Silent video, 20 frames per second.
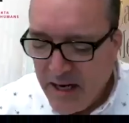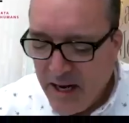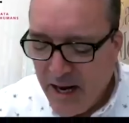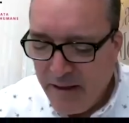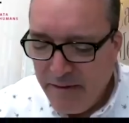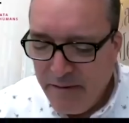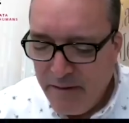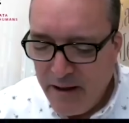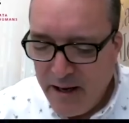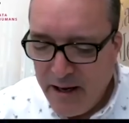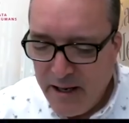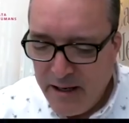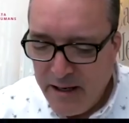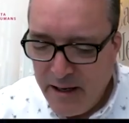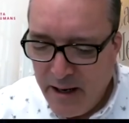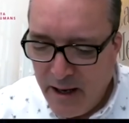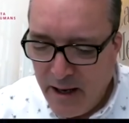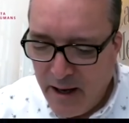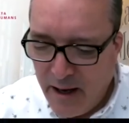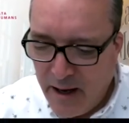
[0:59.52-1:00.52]
And
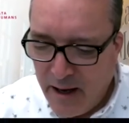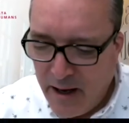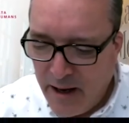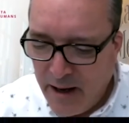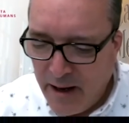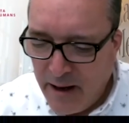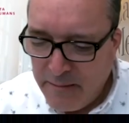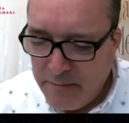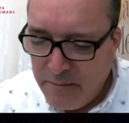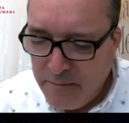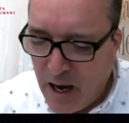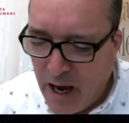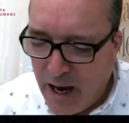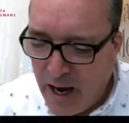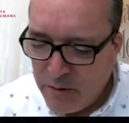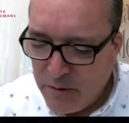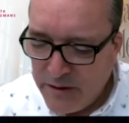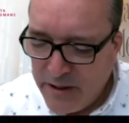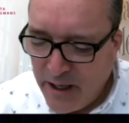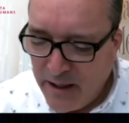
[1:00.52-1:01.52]
then I
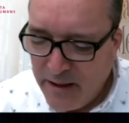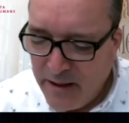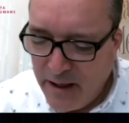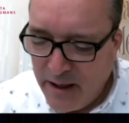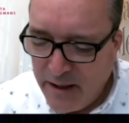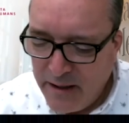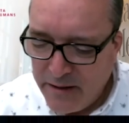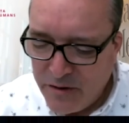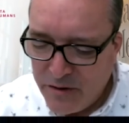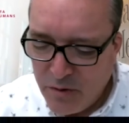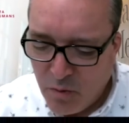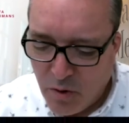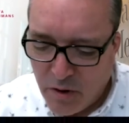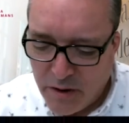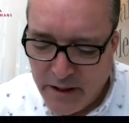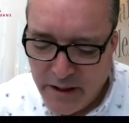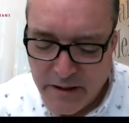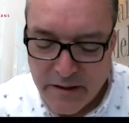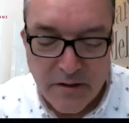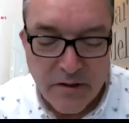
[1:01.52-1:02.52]
was headhunted to
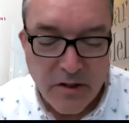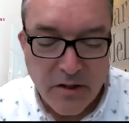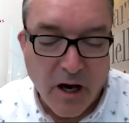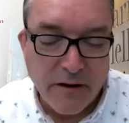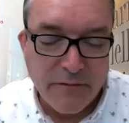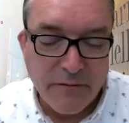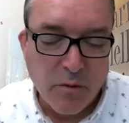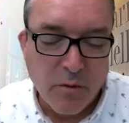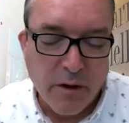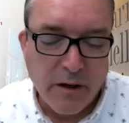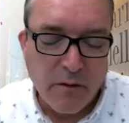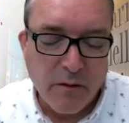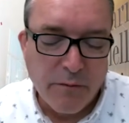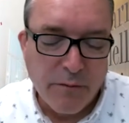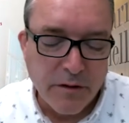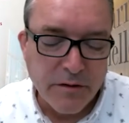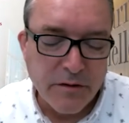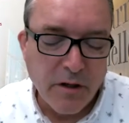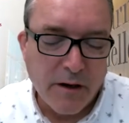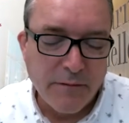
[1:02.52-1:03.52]
work in
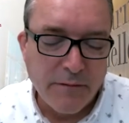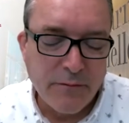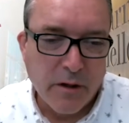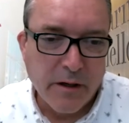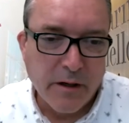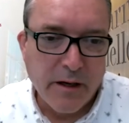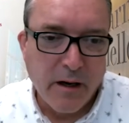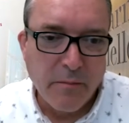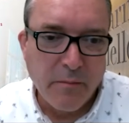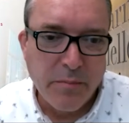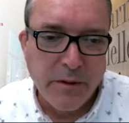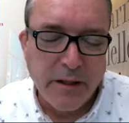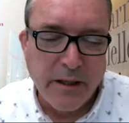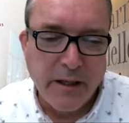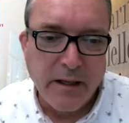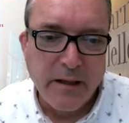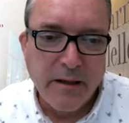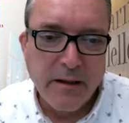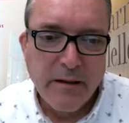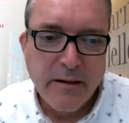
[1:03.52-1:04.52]
for a software
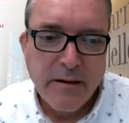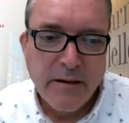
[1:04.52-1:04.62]
company.